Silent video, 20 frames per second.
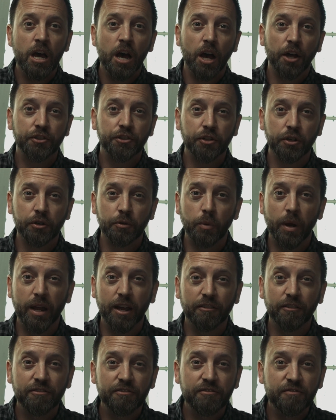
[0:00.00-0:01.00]
a certain way
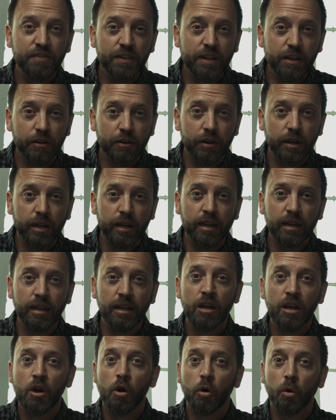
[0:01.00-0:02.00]
of
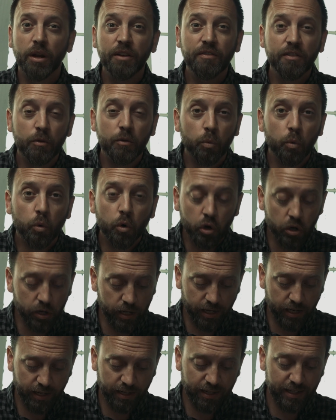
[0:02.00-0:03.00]
fearing, or even
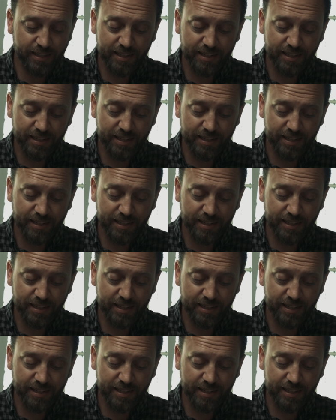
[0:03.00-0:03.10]
worrying.